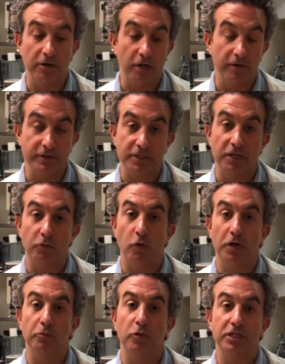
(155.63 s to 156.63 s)
all of a sudden
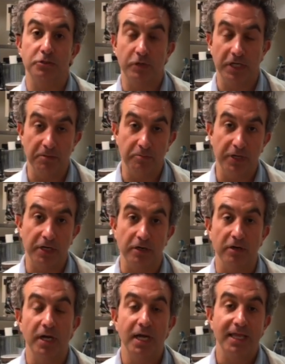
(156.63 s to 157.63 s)
one breast would get bigger.